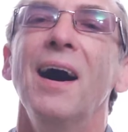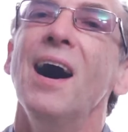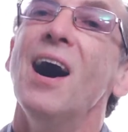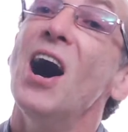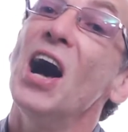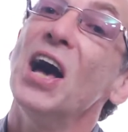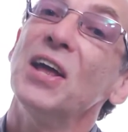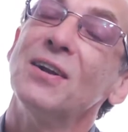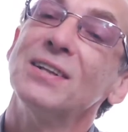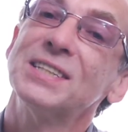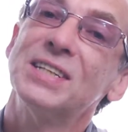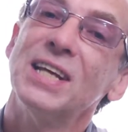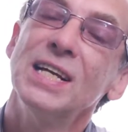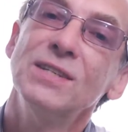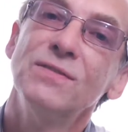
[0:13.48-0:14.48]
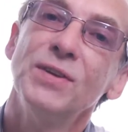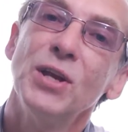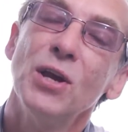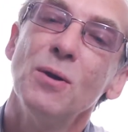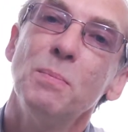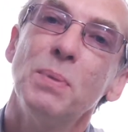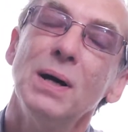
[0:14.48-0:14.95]
Hi, and on today's
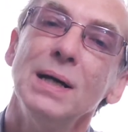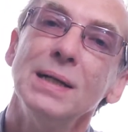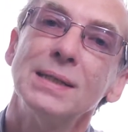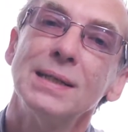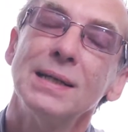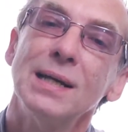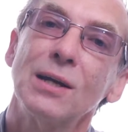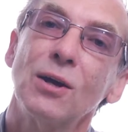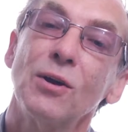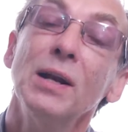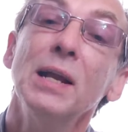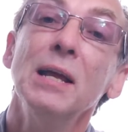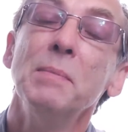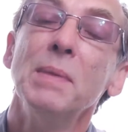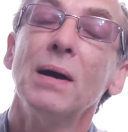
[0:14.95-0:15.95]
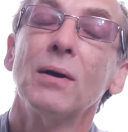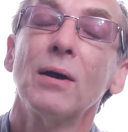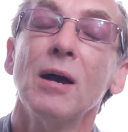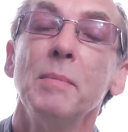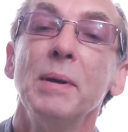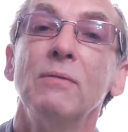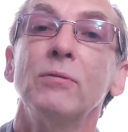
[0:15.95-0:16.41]
video bite, I got an email
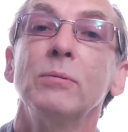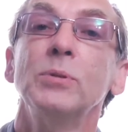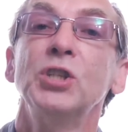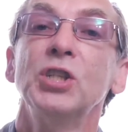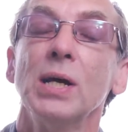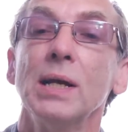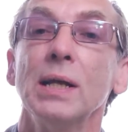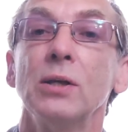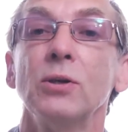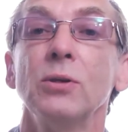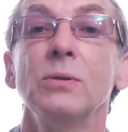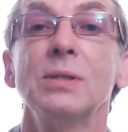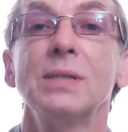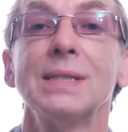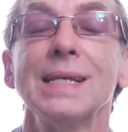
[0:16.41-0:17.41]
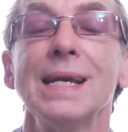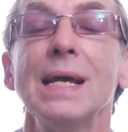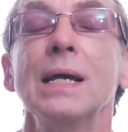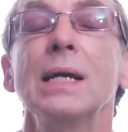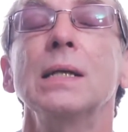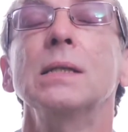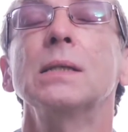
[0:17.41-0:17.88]
coming from Janet who
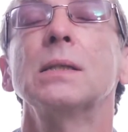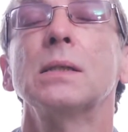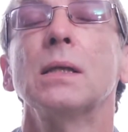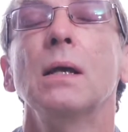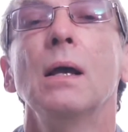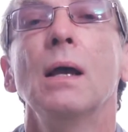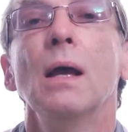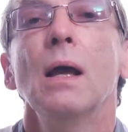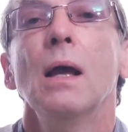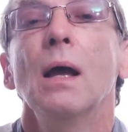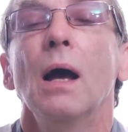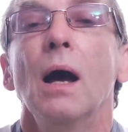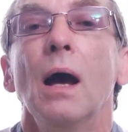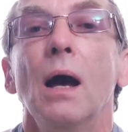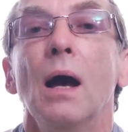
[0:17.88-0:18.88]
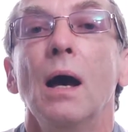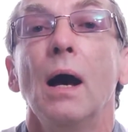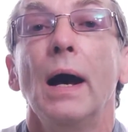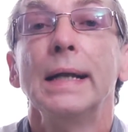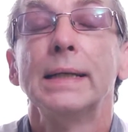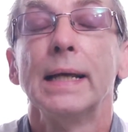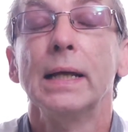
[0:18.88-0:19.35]
says,
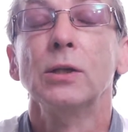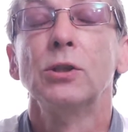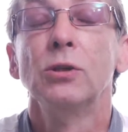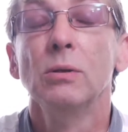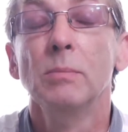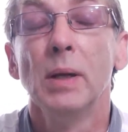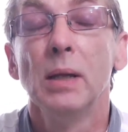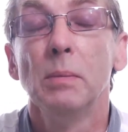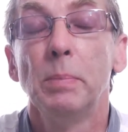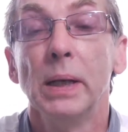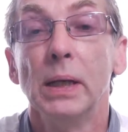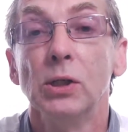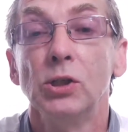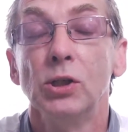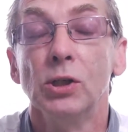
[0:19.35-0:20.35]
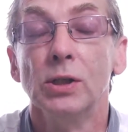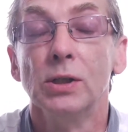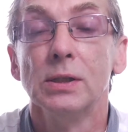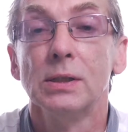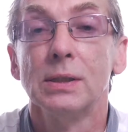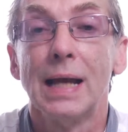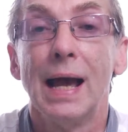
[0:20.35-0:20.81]
I take too many
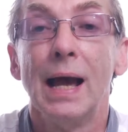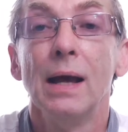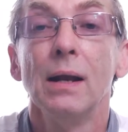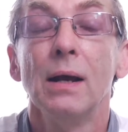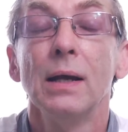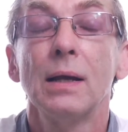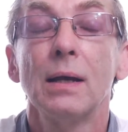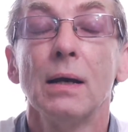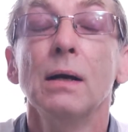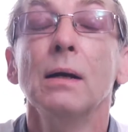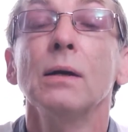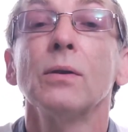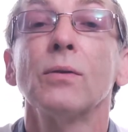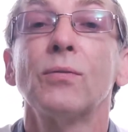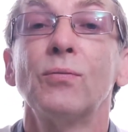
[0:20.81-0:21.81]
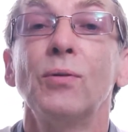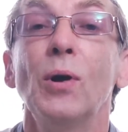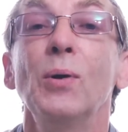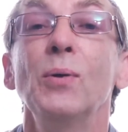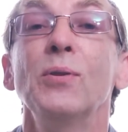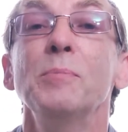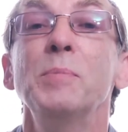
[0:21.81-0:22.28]
pictures and I can't
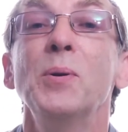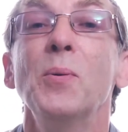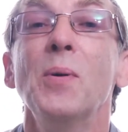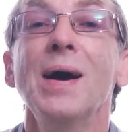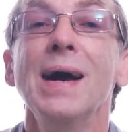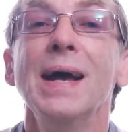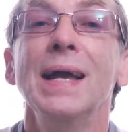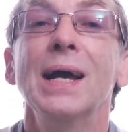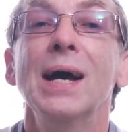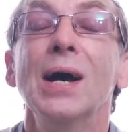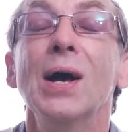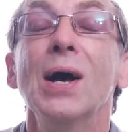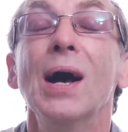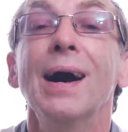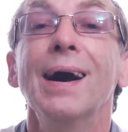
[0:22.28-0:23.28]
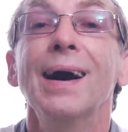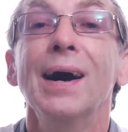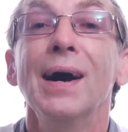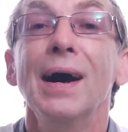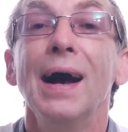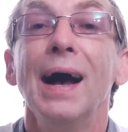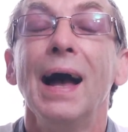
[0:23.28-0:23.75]
throw them away.
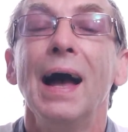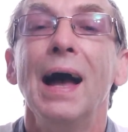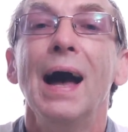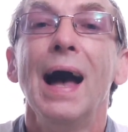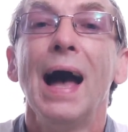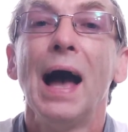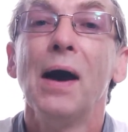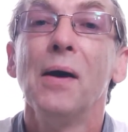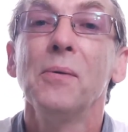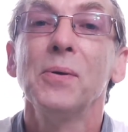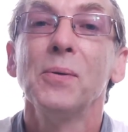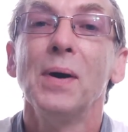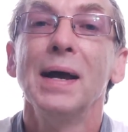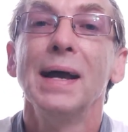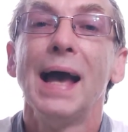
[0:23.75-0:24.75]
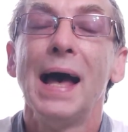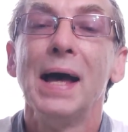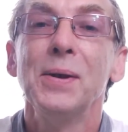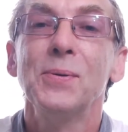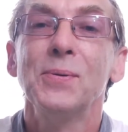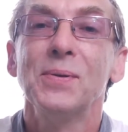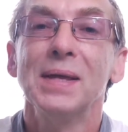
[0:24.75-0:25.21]
How do I
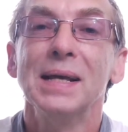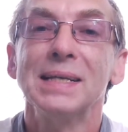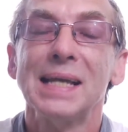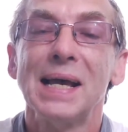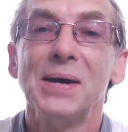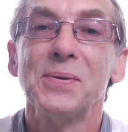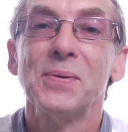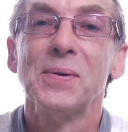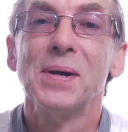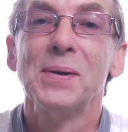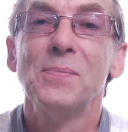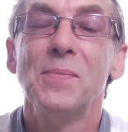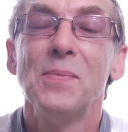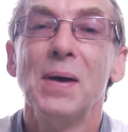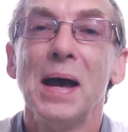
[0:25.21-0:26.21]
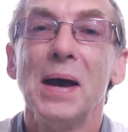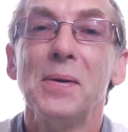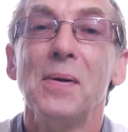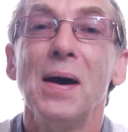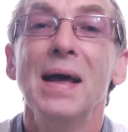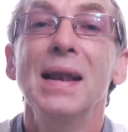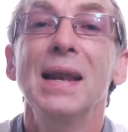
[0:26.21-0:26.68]
handle this? How do
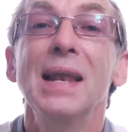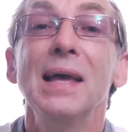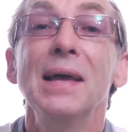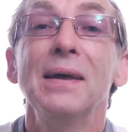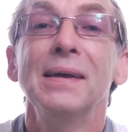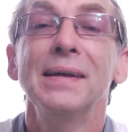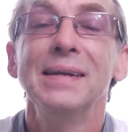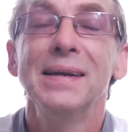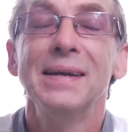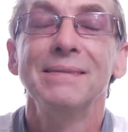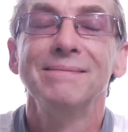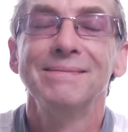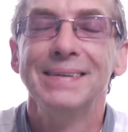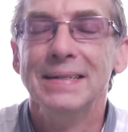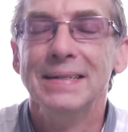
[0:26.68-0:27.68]
I live?